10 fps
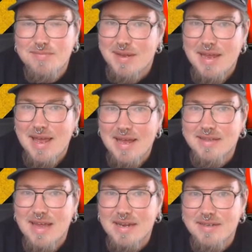
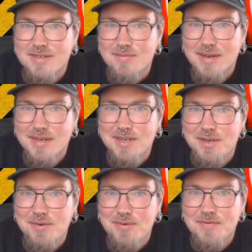add that to my
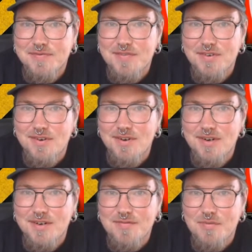queue
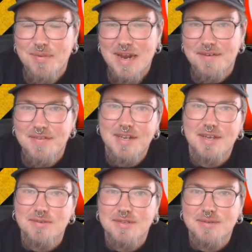for planned
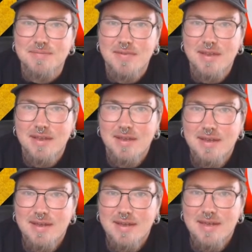videos.
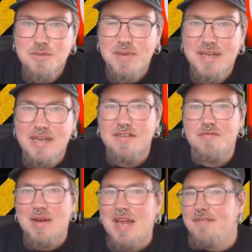And speaking
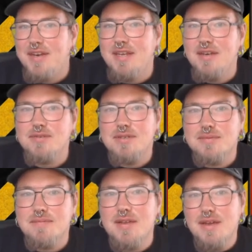of planned
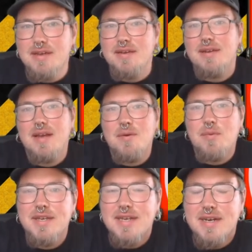videos, I
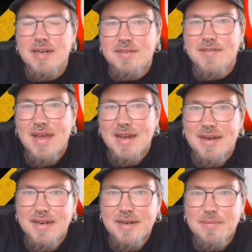want to get into that
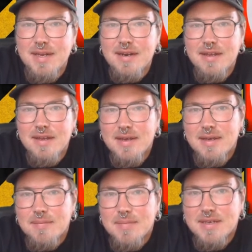a little bit,
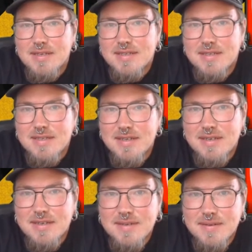because
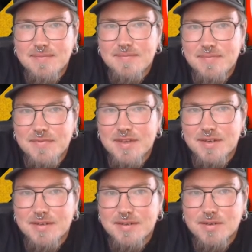the
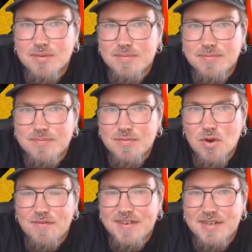
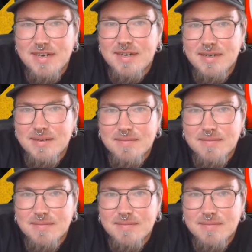COVID-19